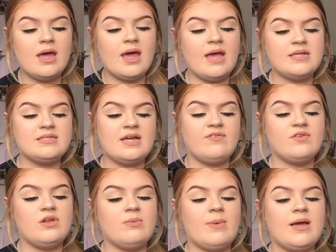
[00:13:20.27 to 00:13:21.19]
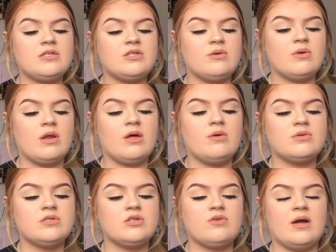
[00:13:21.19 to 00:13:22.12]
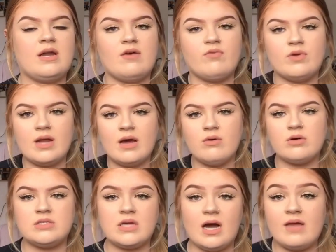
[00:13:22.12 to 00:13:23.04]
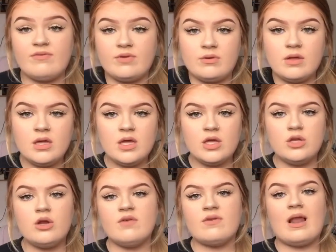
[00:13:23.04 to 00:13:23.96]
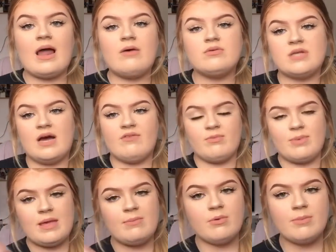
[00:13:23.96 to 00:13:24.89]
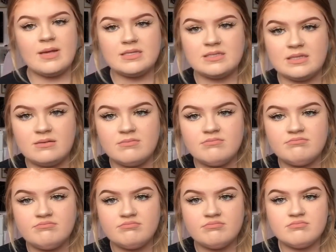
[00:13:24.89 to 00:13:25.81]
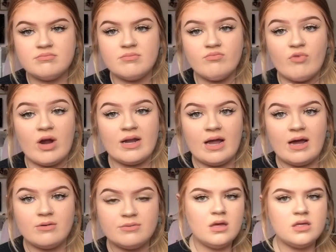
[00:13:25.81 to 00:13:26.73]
it's definitely way too close to try and have one now, because not even allowed to have the people mixing right now.